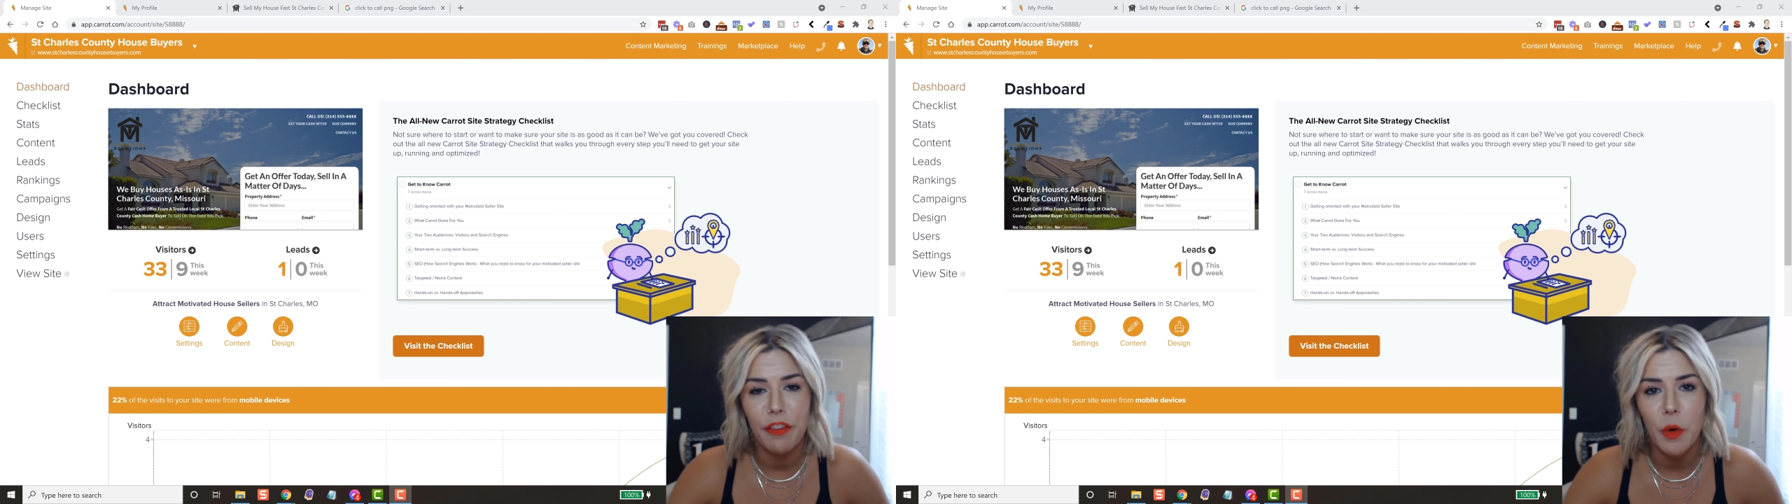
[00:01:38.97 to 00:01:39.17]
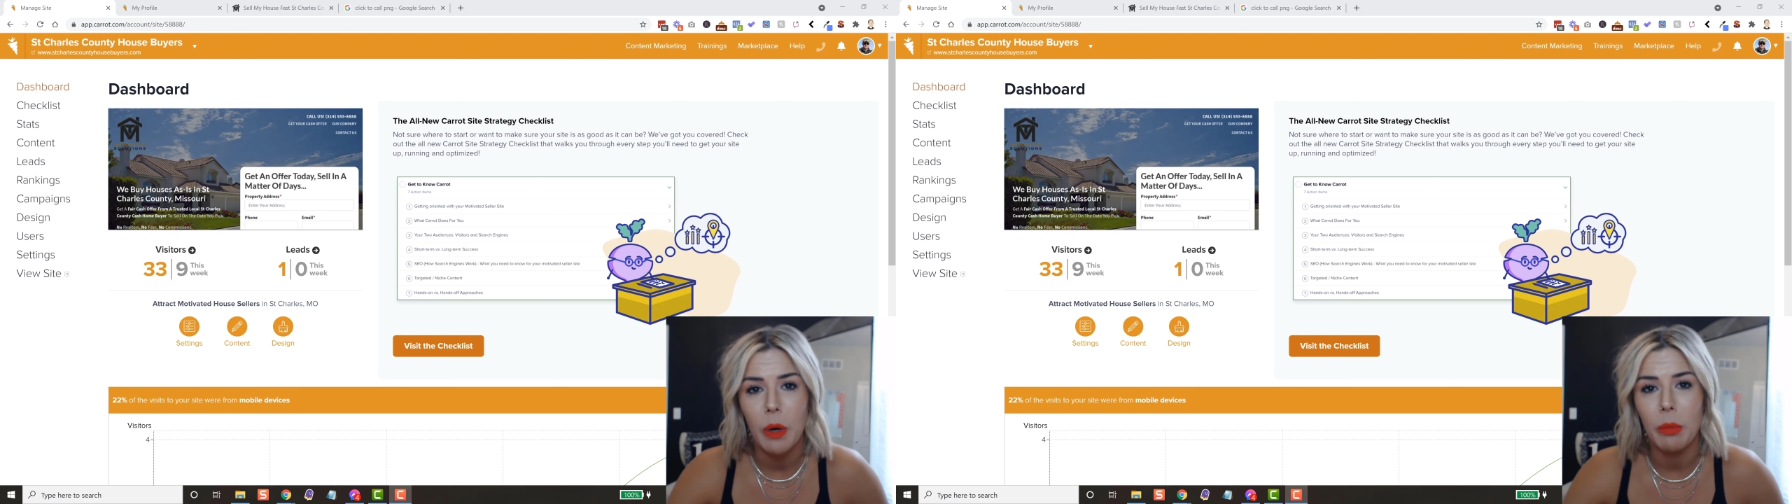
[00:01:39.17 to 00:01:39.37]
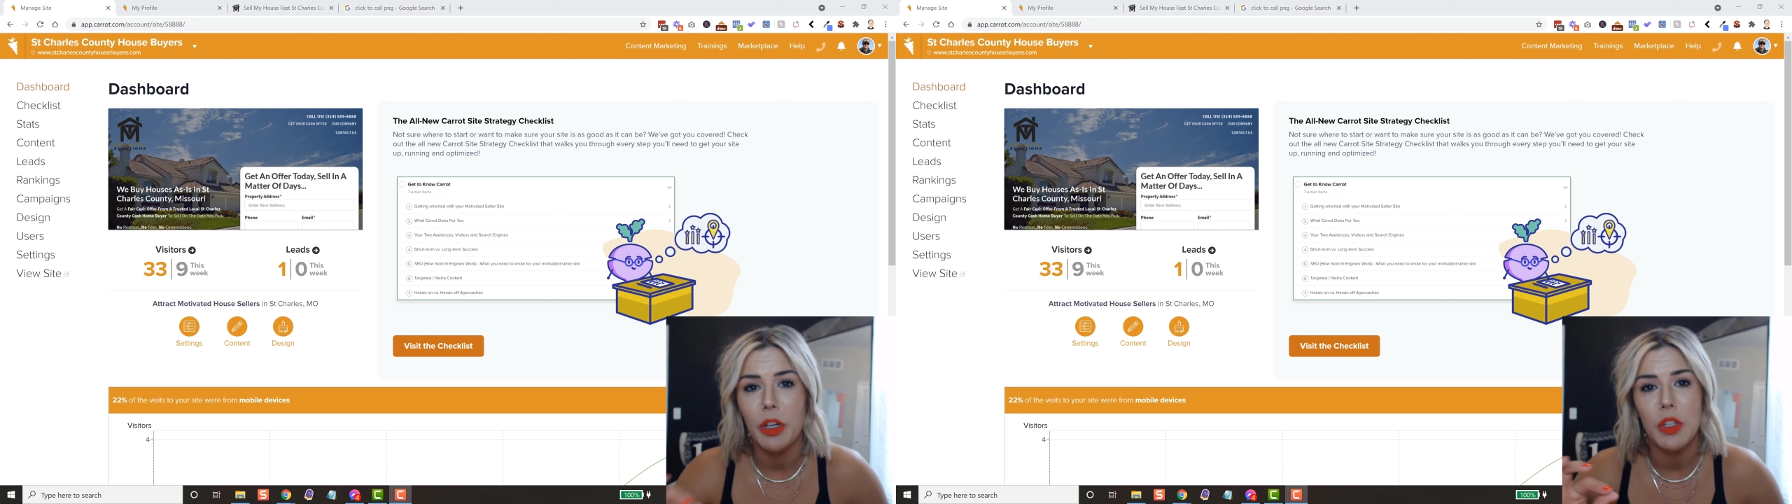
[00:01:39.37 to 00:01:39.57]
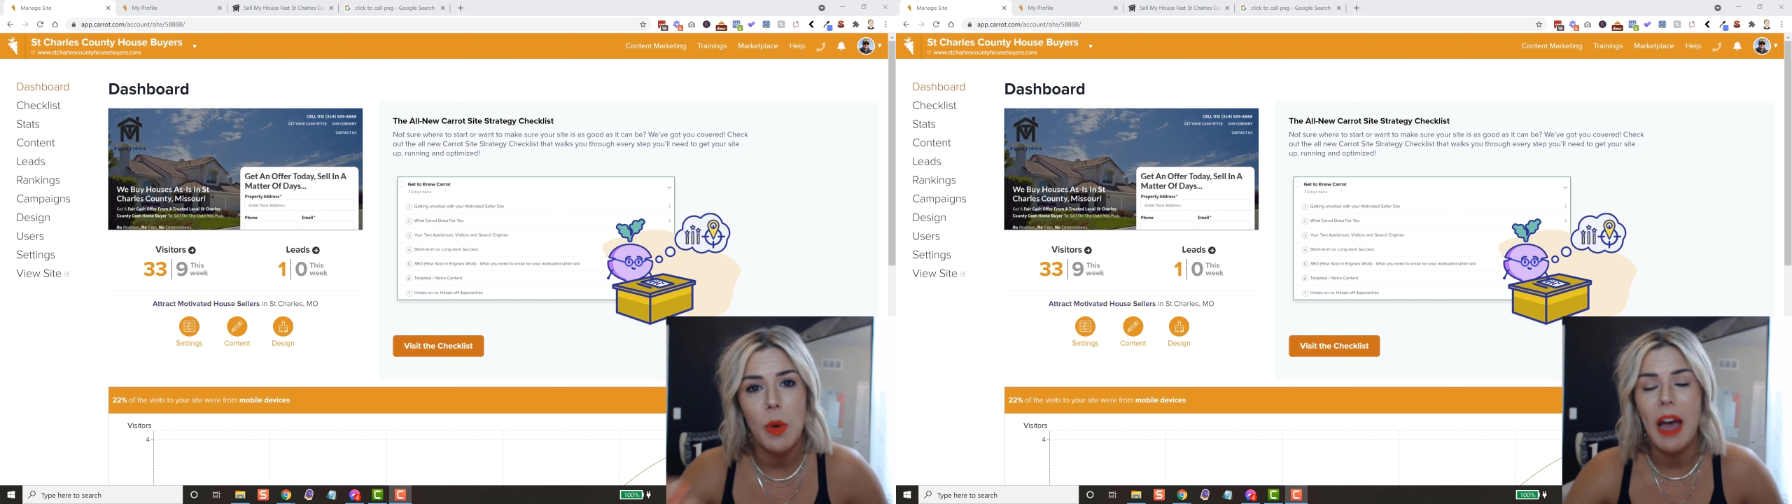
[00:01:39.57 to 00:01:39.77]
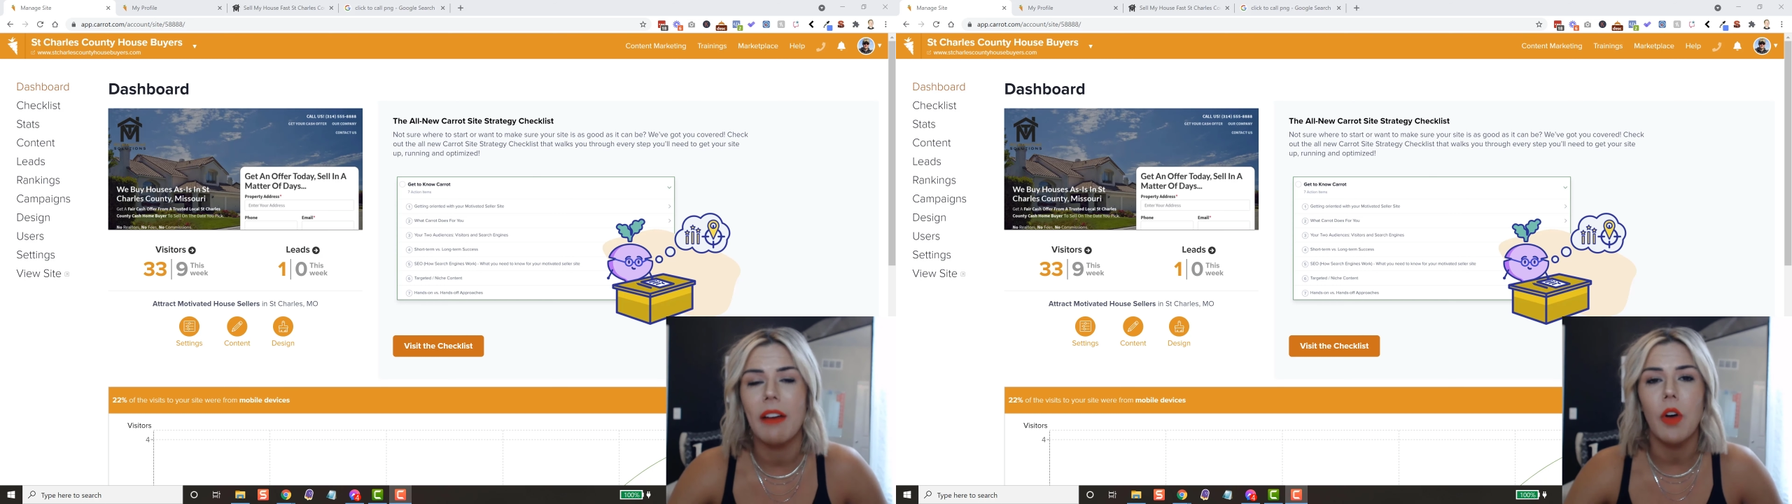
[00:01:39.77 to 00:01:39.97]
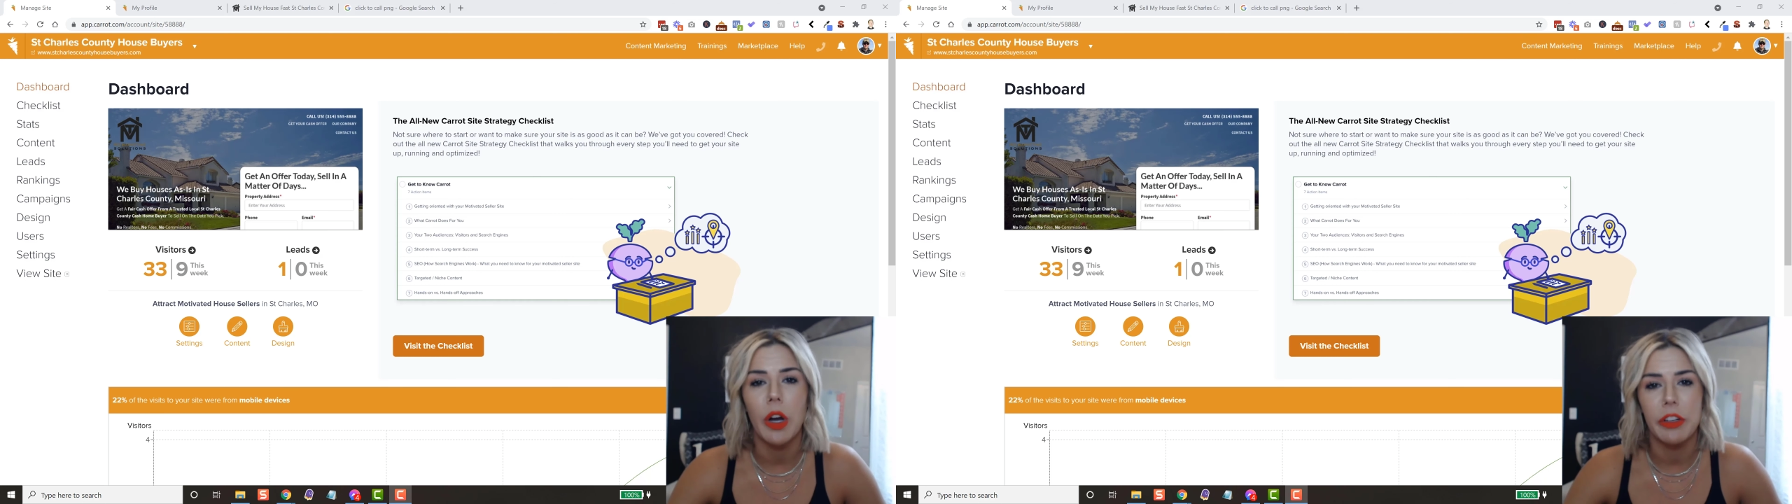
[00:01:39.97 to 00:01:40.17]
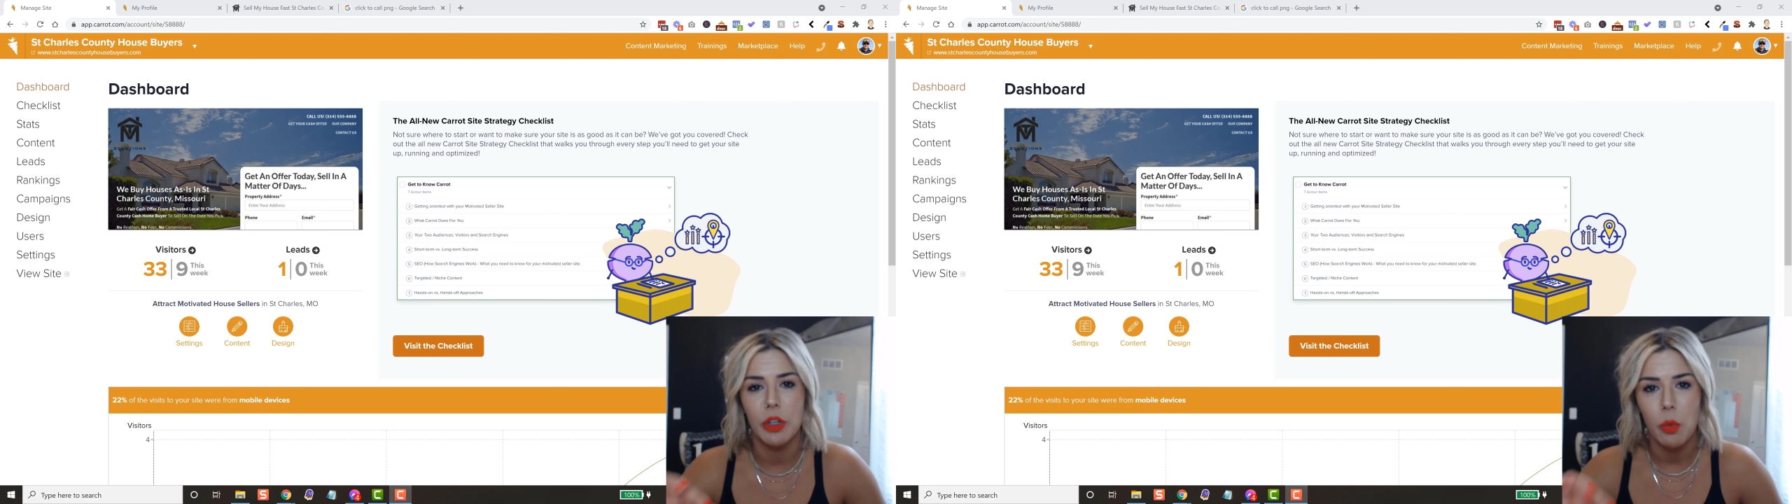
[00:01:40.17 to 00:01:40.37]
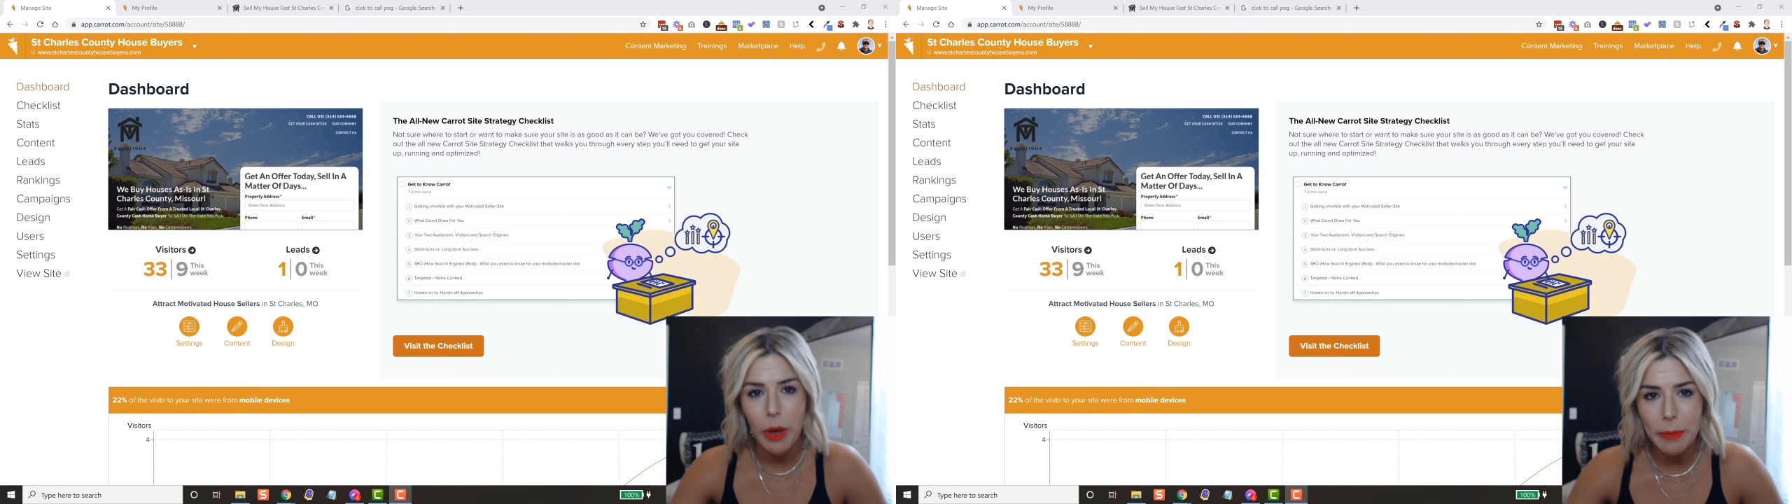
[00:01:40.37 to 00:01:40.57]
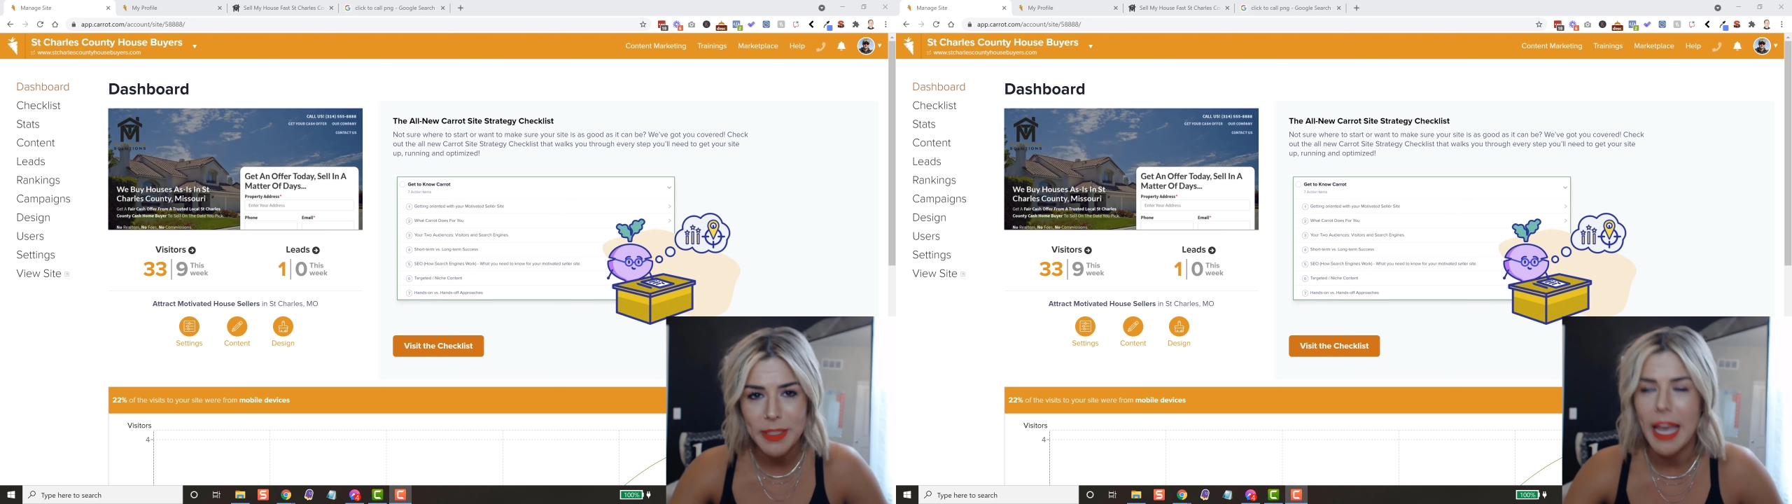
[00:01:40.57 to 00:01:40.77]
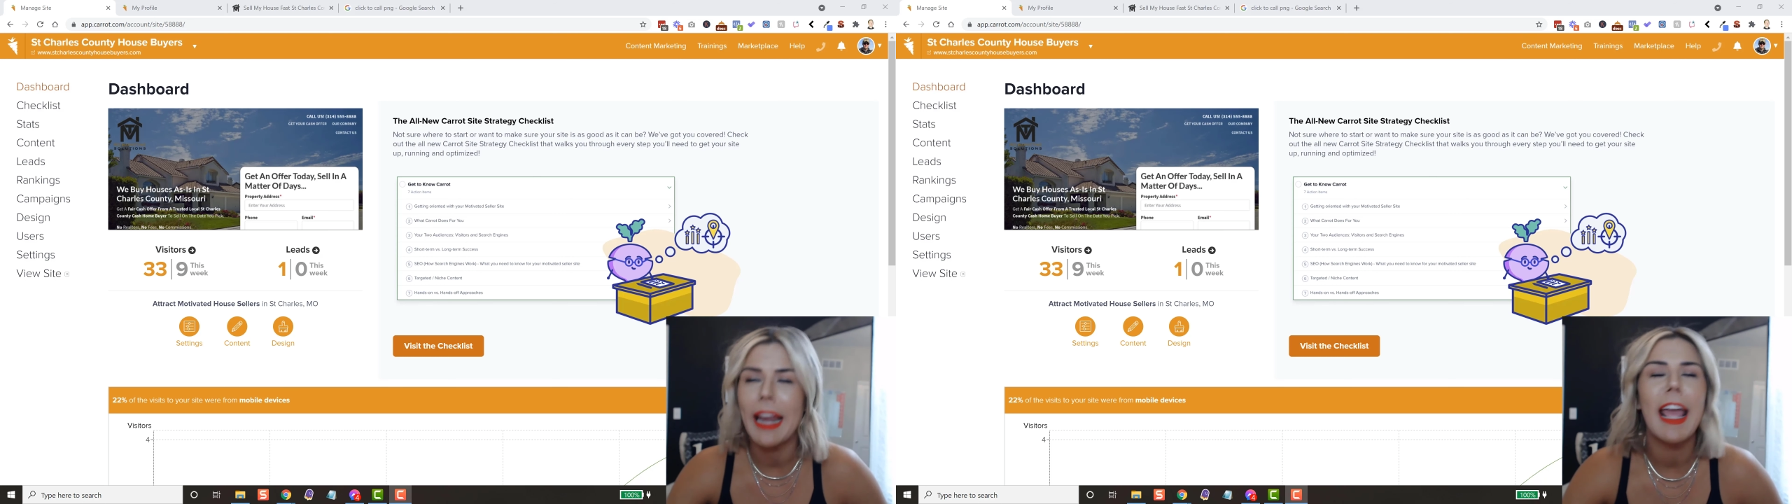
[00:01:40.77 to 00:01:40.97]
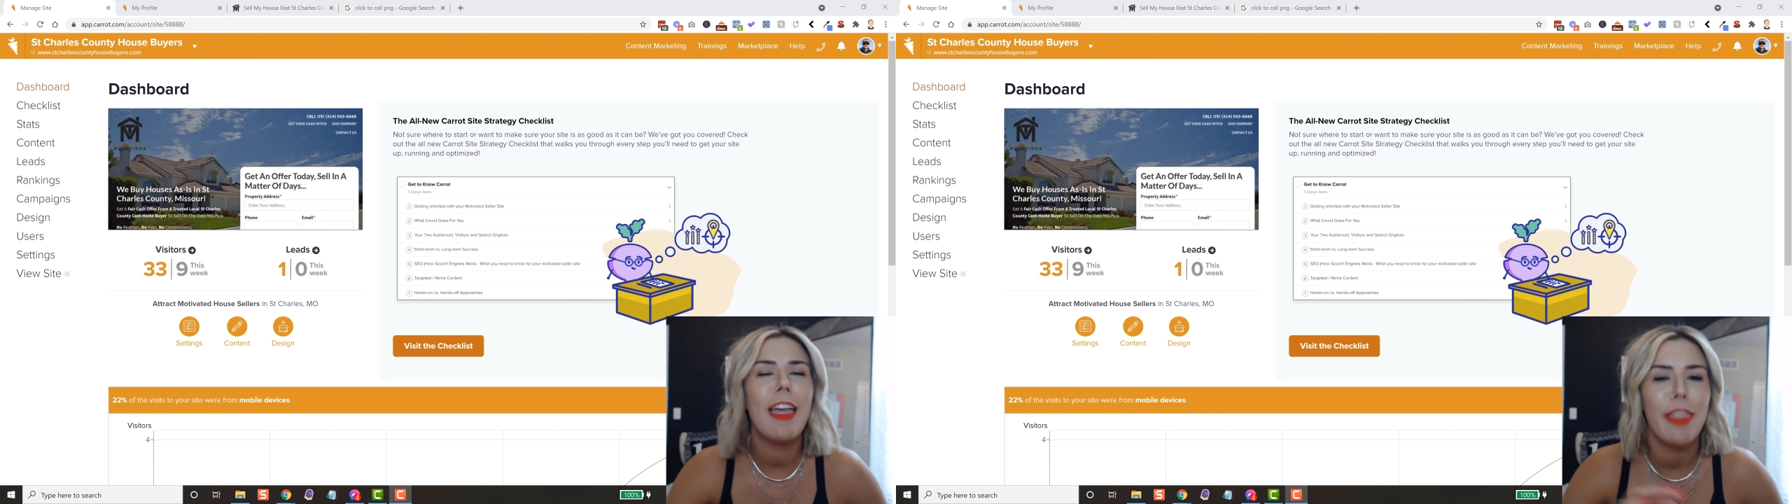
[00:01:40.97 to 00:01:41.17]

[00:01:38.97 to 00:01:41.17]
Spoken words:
phone number you have on your website.